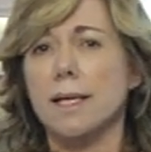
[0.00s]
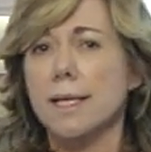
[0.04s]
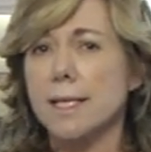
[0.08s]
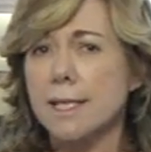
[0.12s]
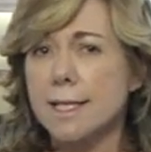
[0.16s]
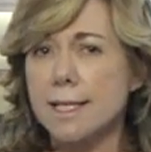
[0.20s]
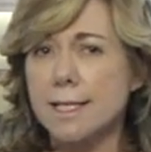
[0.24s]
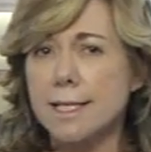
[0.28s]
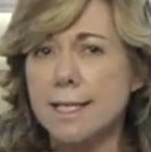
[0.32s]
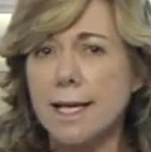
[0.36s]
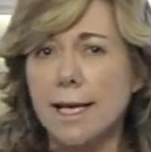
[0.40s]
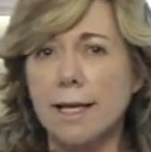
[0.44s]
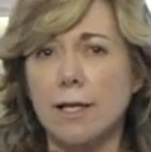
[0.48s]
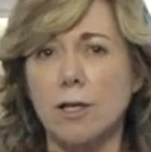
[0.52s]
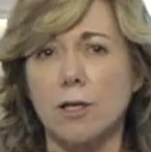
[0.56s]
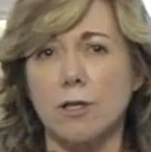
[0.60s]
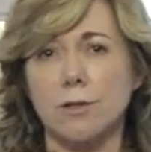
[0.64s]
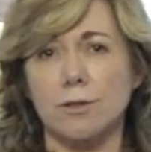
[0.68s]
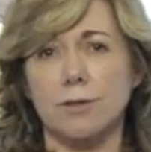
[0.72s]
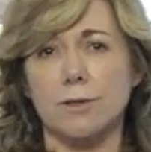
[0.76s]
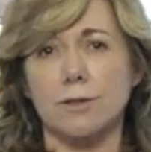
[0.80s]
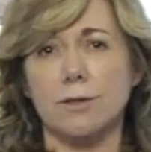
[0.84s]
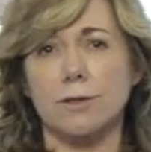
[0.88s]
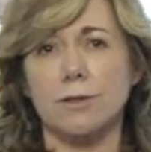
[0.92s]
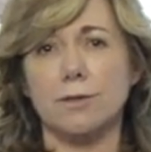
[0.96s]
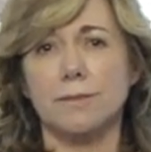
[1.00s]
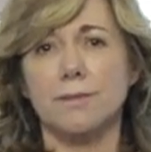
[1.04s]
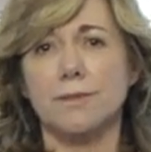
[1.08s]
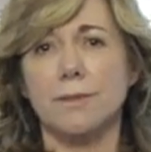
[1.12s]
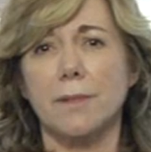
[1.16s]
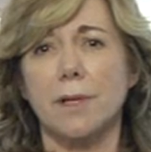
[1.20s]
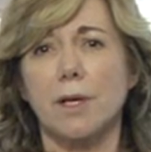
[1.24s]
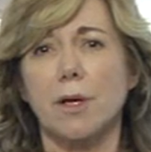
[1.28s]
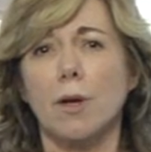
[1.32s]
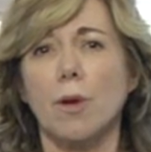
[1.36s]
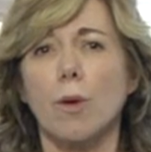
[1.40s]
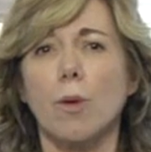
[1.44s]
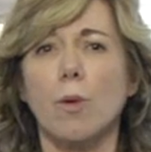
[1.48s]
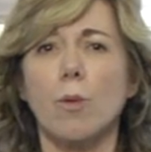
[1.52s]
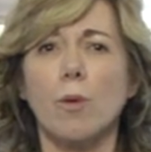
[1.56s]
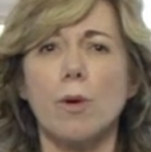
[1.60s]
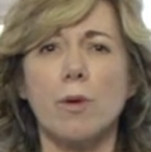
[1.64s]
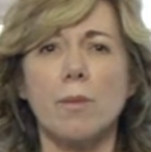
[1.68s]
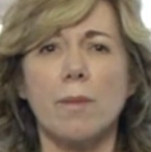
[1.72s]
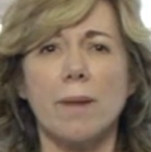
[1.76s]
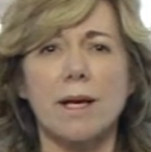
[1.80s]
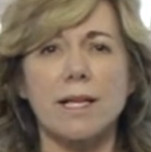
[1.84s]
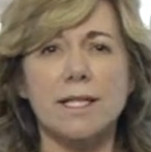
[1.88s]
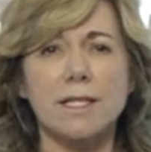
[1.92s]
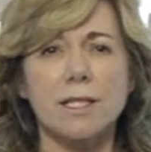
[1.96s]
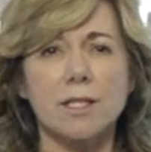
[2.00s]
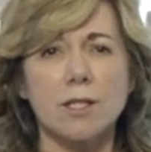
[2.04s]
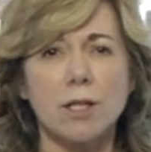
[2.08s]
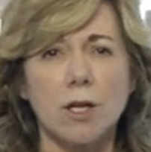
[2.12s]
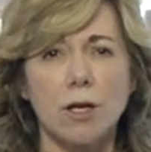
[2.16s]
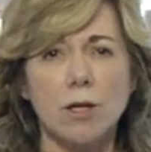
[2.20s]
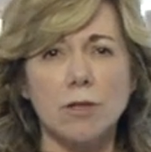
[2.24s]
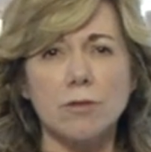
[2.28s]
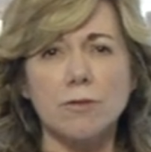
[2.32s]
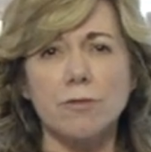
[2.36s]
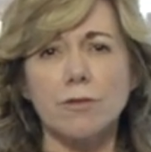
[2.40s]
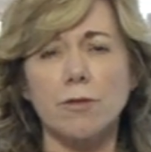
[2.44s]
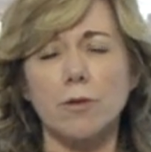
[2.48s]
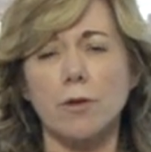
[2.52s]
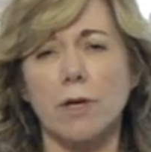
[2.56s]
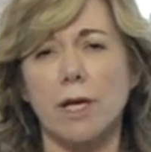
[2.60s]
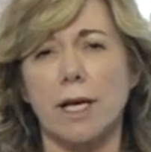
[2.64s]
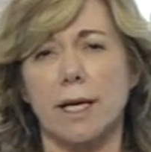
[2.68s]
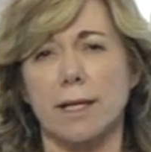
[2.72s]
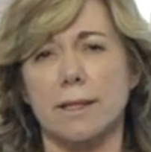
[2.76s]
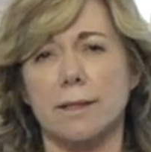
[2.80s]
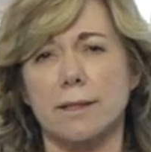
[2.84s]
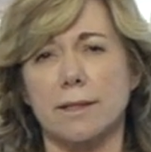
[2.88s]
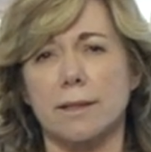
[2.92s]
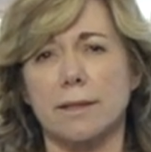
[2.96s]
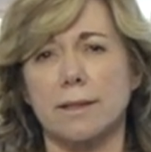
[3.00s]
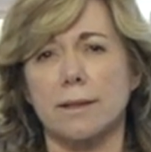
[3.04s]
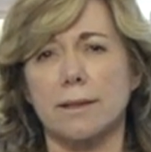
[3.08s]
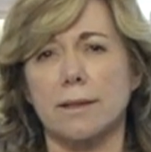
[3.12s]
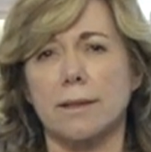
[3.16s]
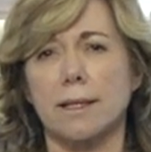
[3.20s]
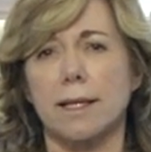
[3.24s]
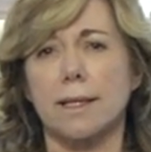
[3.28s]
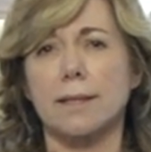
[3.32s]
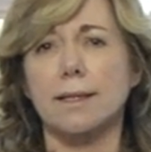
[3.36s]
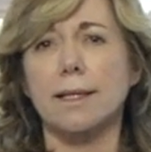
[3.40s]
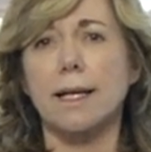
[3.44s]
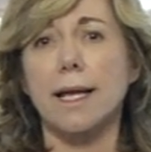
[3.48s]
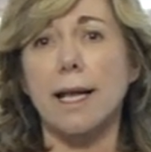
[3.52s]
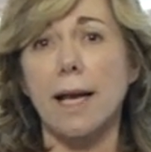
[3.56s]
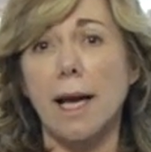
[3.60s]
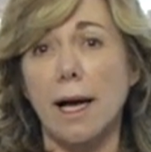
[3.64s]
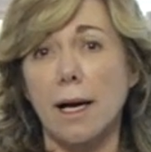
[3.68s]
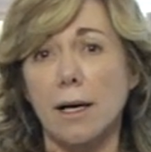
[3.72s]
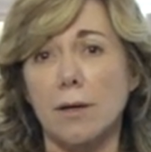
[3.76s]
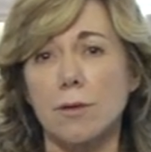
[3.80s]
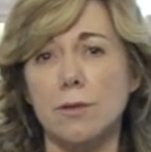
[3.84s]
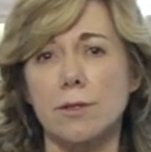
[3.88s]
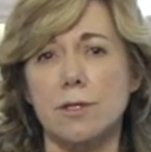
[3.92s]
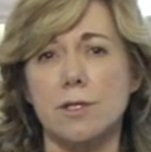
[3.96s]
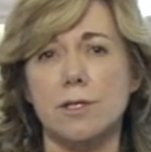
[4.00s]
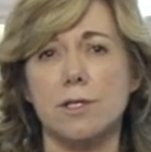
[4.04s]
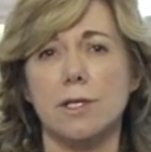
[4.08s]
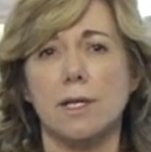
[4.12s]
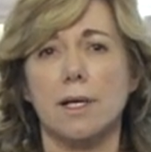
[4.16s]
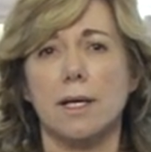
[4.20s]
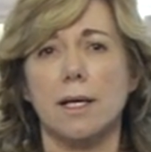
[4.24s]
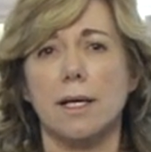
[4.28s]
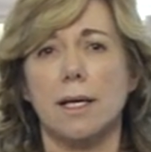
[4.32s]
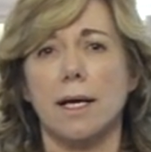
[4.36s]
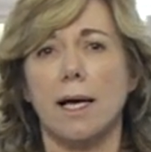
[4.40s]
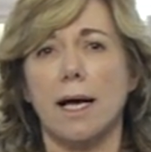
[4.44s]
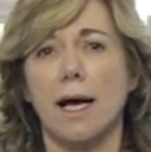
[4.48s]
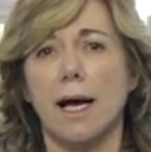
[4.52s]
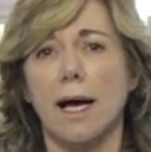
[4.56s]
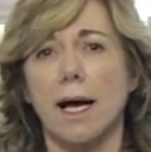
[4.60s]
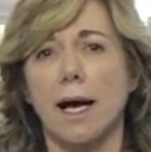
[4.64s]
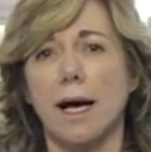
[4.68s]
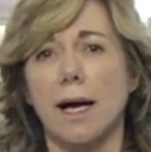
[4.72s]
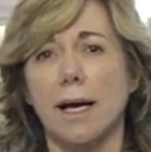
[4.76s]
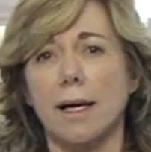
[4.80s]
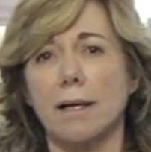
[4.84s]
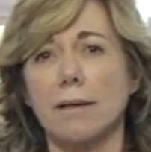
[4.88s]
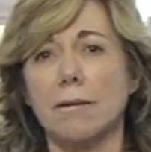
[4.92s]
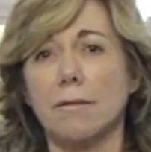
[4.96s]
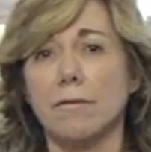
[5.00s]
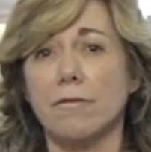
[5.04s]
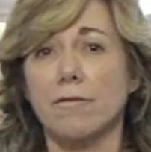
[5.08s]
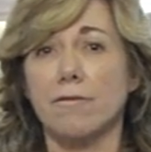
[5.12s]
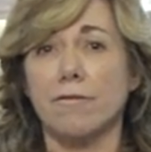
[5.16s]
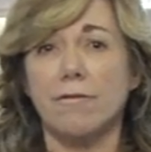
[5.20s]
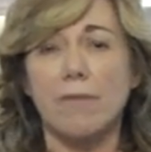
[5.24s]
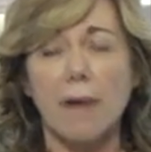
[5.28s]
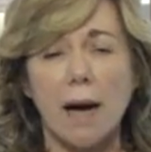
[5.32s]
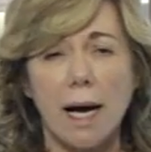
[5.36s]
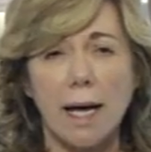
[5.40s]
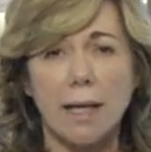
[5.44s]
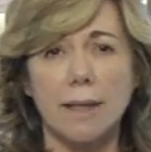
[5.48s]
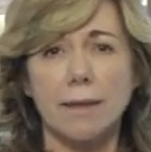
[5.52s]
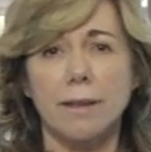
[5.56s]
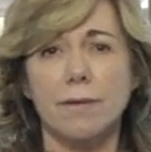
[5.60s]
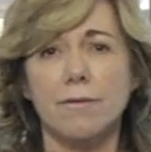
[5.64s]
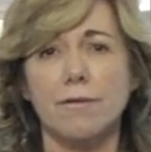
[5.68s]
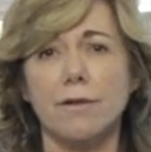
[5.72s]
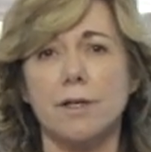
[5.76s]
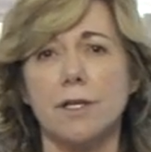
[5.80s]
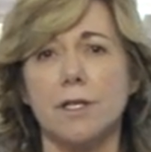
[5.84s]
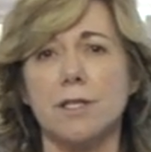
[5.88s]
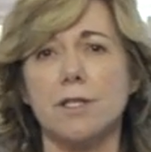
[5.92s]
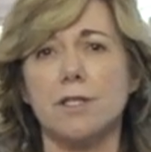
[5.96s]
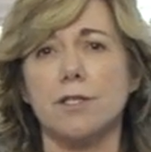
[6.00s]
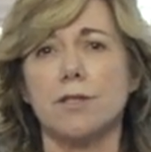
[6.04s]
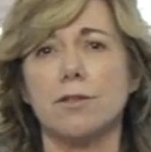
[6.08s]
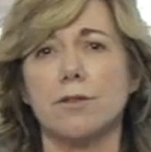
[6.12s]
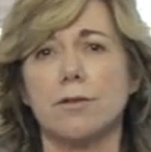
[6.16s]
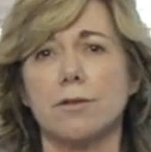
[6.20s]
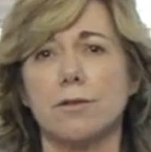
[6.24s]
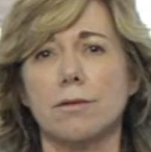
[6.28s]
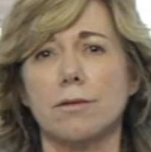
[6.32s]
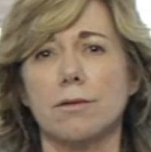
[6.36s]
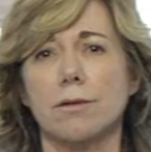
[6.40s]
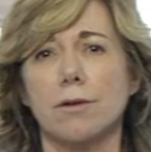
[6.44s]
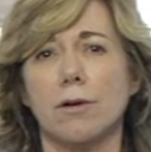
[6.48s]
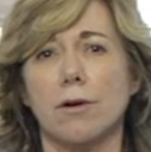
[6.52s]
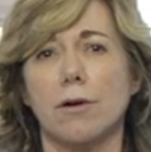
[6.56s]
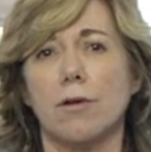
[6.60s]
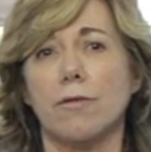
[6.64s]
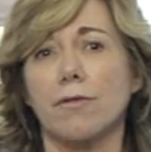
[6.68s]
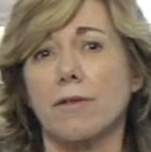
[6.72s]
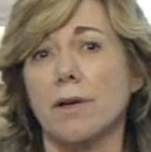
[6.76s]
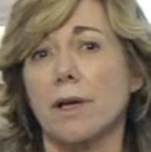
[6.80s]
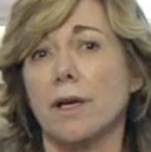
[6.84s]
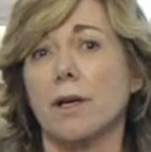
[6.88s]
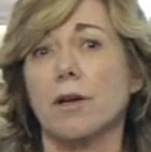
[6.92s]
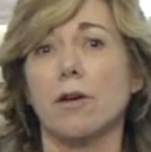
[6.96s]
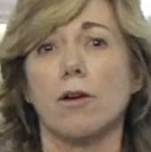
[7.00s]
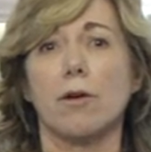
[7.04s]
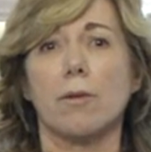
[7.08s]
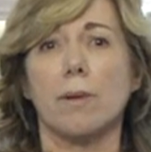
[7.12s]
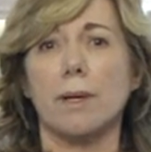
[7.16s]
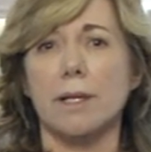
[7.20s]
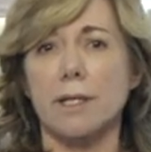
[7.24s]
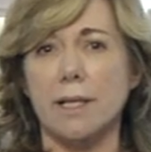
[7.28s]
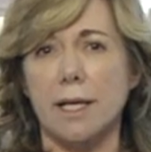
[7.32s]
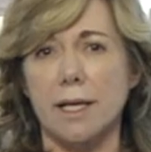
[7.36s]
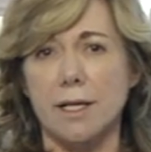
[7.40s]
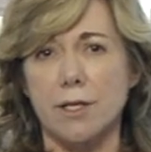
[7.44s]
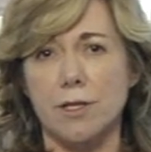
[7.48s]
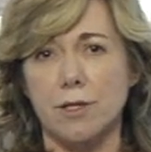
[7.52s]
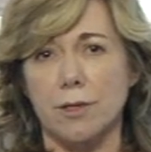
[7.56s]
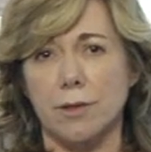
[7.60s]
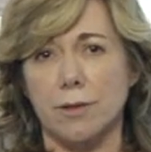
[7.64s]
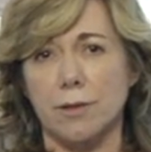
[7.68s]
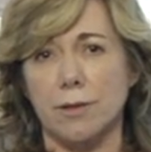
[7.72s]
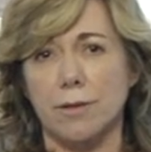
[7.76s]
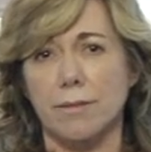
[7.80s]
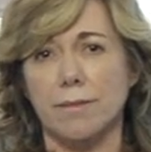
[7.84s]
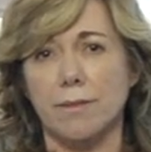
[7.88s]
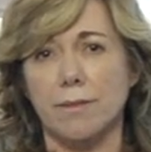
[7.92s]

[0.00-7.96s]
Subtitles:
Second, we must not forget that clouds are by definition of a global nature,